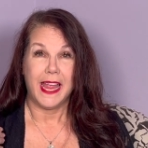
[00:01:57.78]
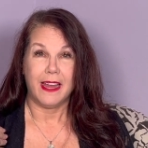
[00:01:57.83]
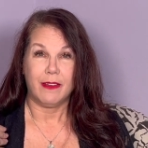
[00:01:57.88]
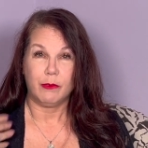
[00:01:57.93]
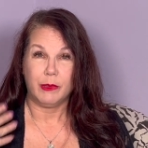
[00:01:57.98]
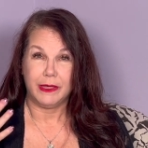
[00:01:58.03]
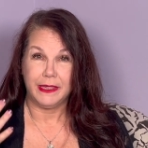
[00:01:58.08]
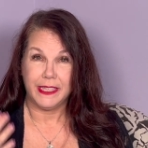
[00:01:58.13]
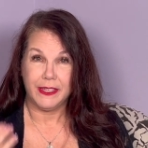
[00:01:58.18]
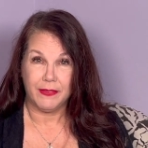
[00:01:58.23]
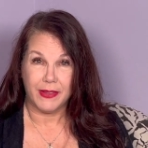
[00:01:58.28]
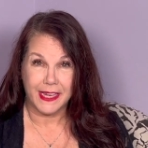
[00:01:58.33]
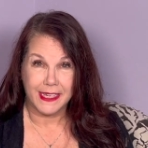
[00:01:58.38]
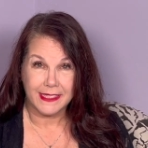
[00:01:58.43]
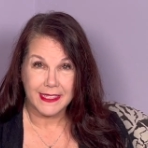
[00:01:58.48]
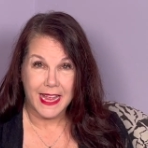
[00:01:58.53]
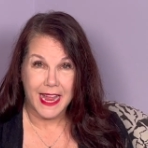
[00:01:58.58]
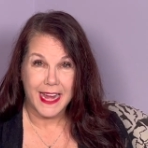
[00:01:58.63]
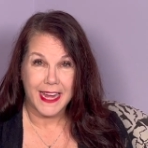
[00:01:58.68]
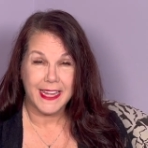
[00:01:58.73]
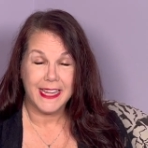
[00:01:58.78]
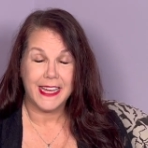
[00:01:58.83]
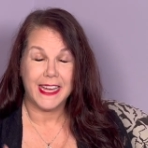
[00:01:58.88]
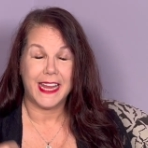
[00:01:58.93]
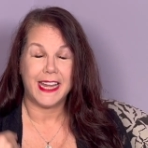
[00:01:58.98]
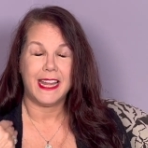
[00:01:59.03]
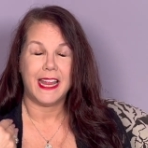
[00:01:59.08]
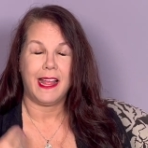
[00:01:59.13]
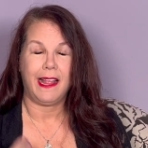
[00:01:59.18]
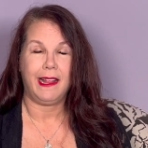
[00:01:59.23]
relieve anxiety,
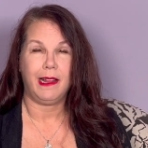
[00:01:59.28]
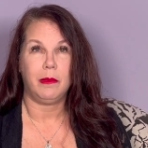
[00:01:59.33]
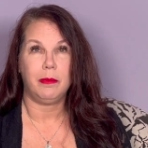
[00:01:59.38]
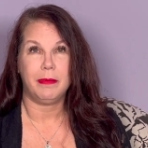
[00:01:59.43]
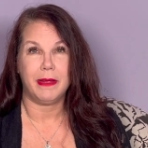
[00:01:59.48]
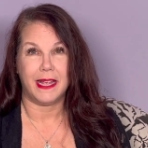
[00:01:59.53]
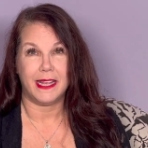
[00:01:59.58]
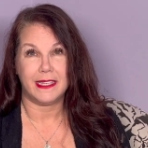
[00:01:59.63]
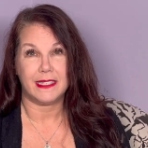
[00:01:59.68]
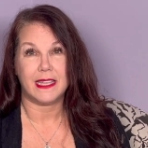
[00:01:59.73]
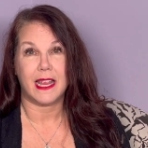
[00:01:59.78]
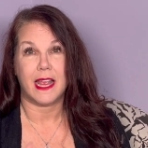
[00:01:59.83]
and help us